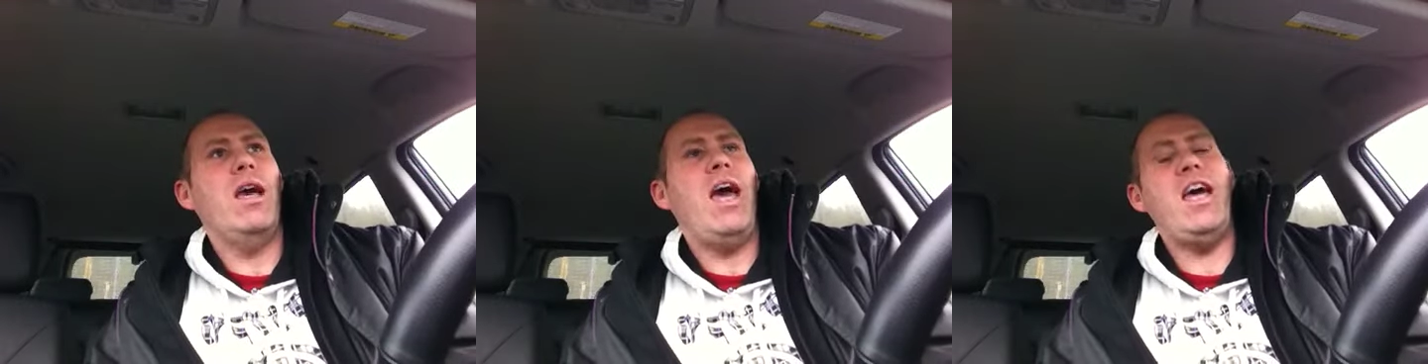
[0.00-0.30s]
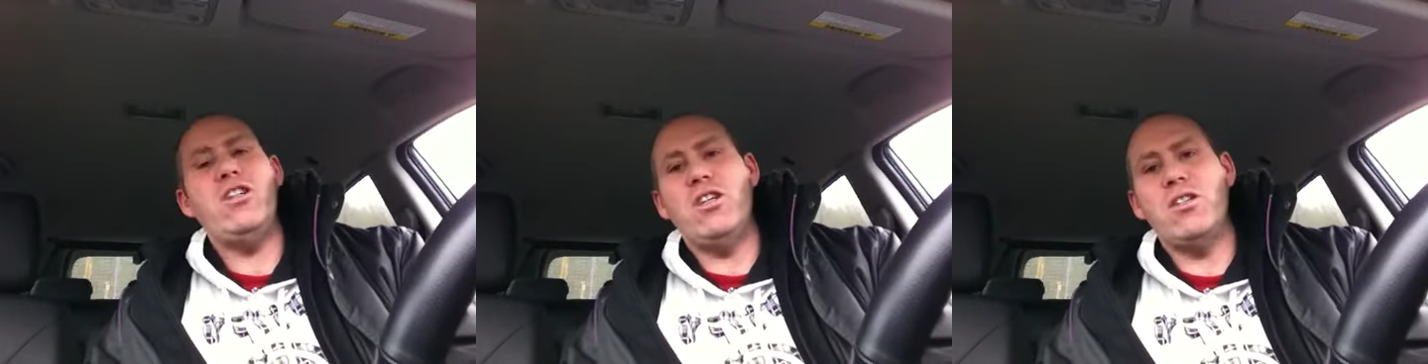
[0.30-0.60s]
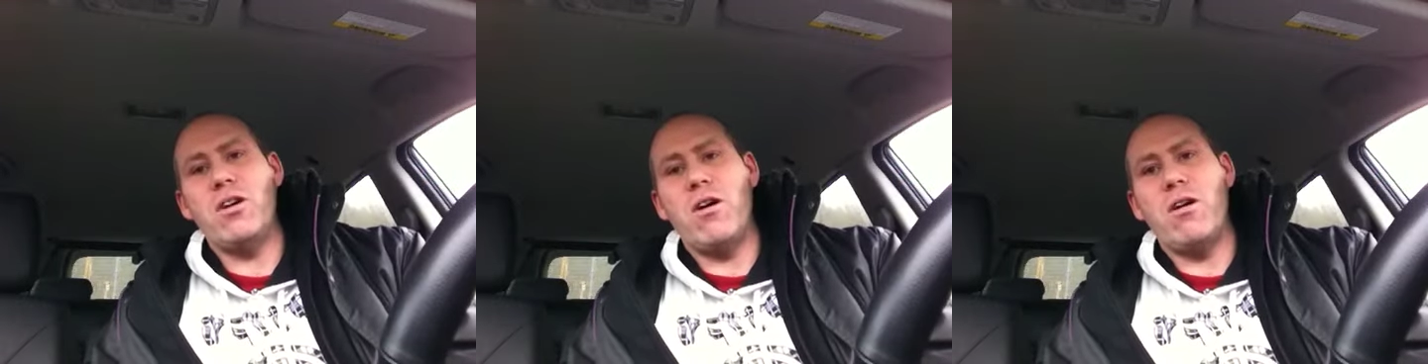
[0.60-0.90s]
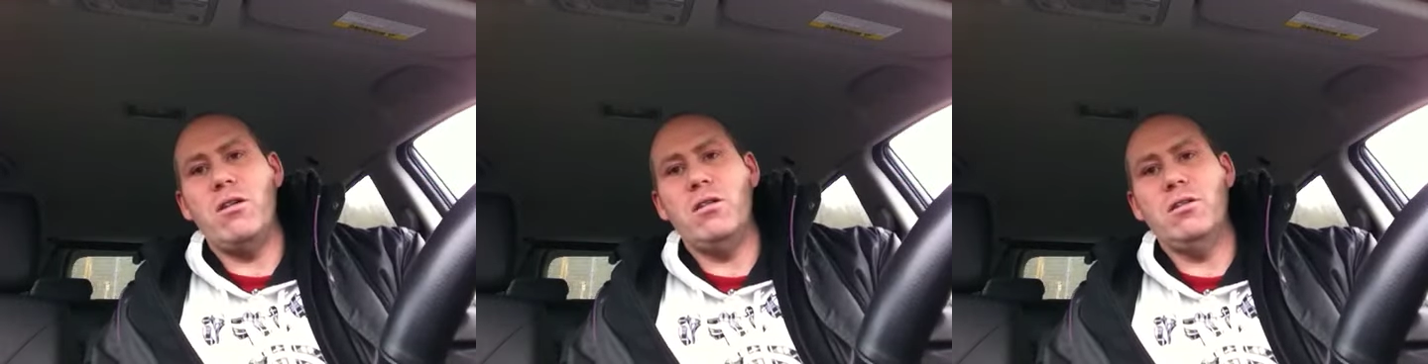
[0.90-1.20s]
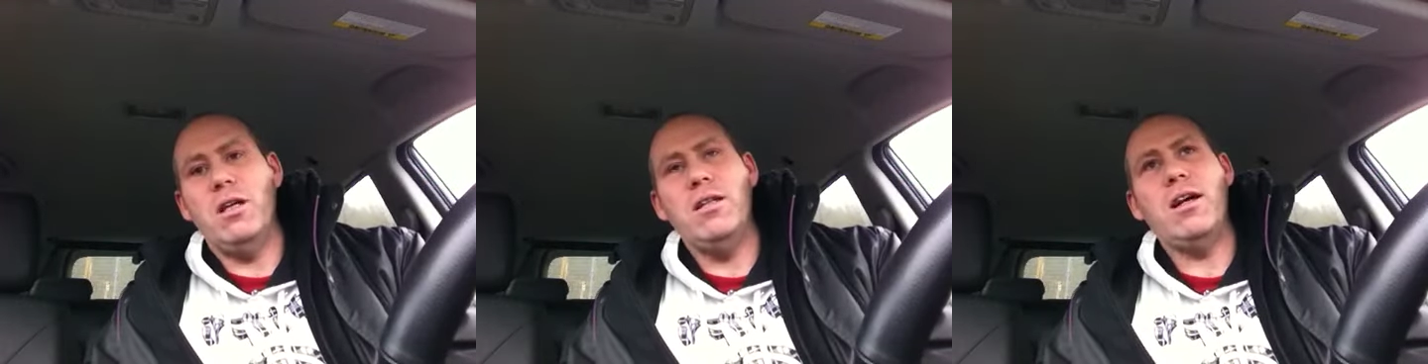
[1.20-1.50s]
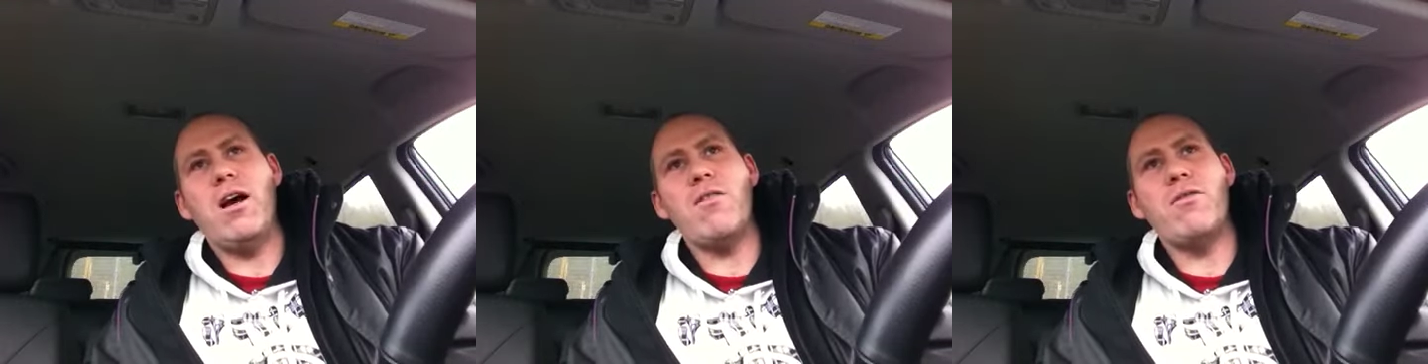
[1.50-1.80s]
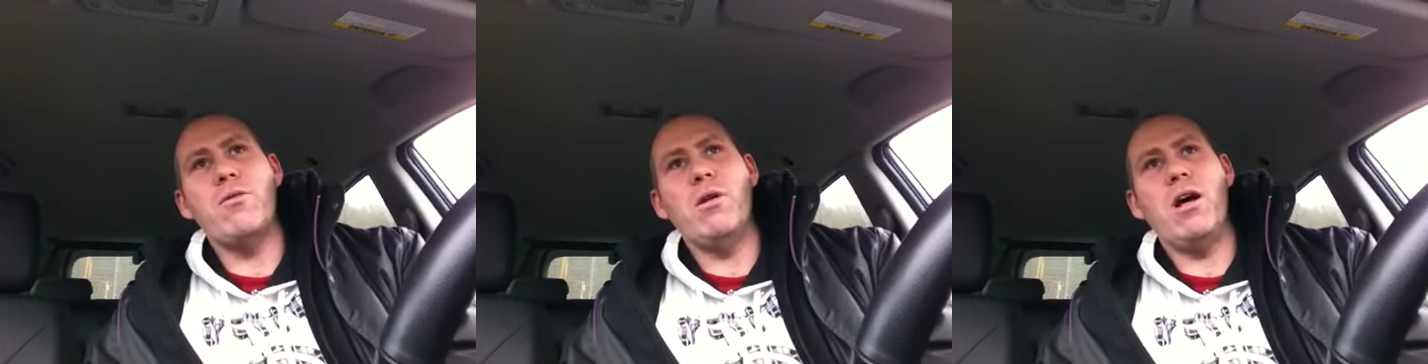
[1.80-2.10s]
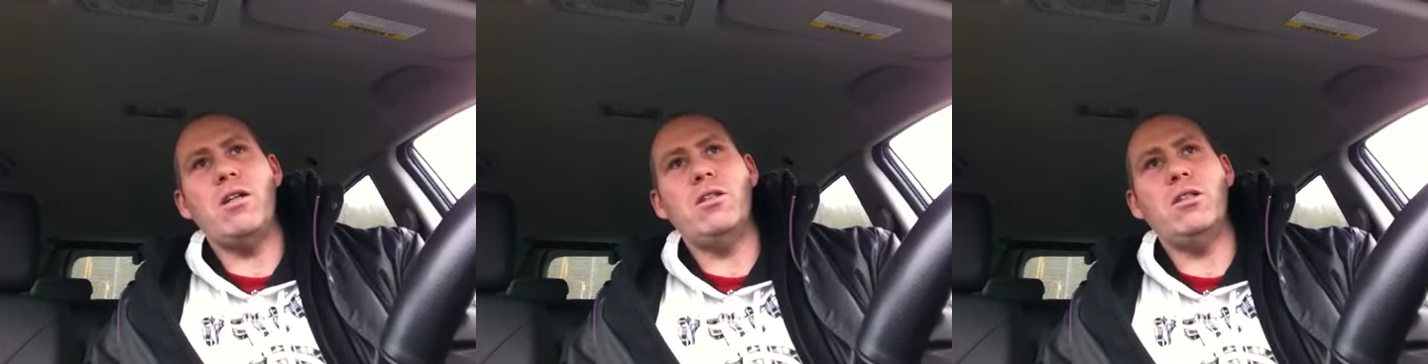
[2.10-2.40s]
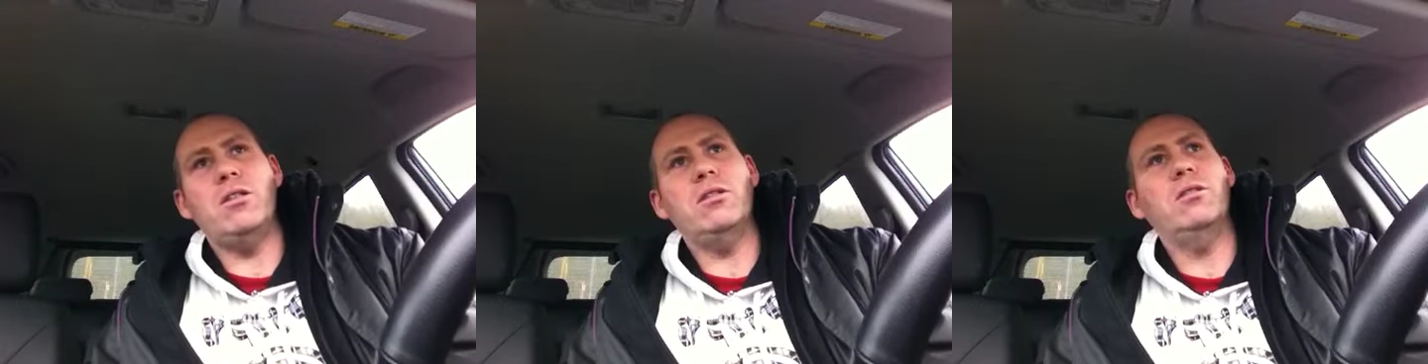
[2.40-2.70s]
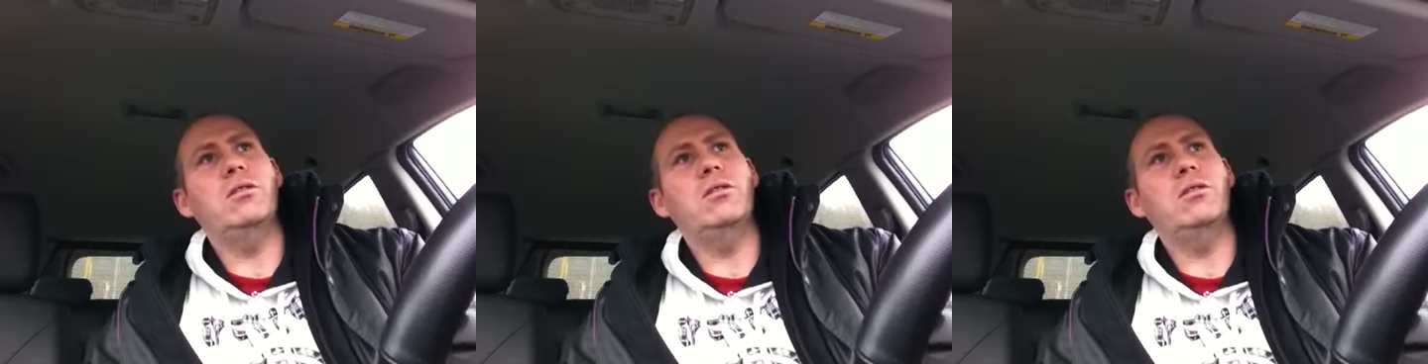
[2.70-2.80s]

Asians they've gone through a lot,